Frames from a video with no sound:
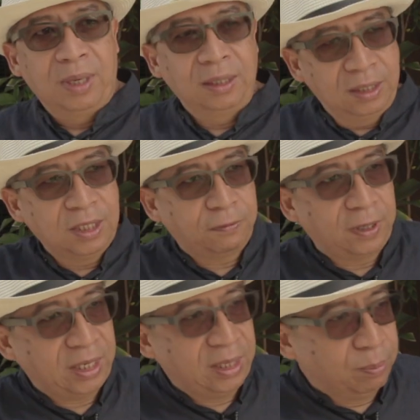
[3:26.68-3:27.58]
But this is
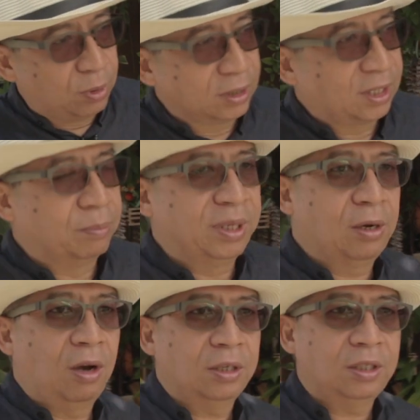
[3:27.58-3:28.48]
very important
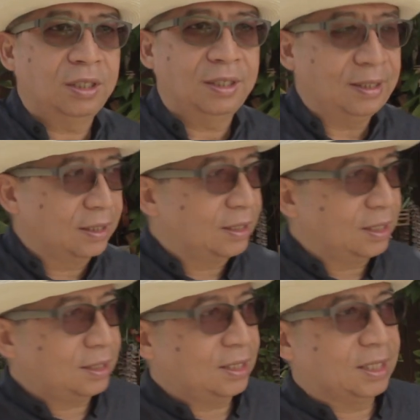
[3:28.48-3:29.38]
because
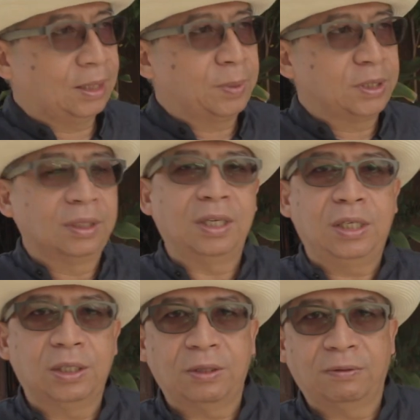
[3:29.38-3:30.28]
this is
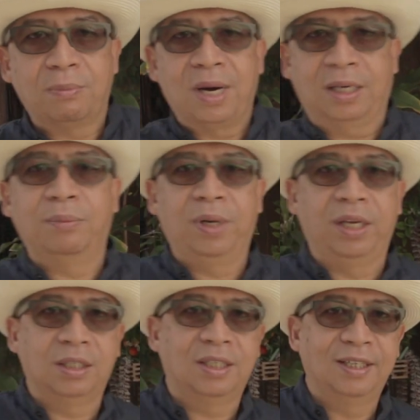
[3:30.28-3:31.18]
representations of the
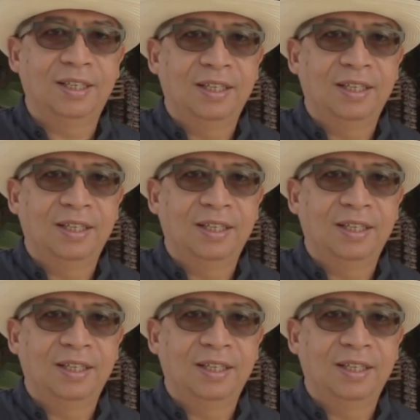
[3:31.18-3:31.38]
marketplace.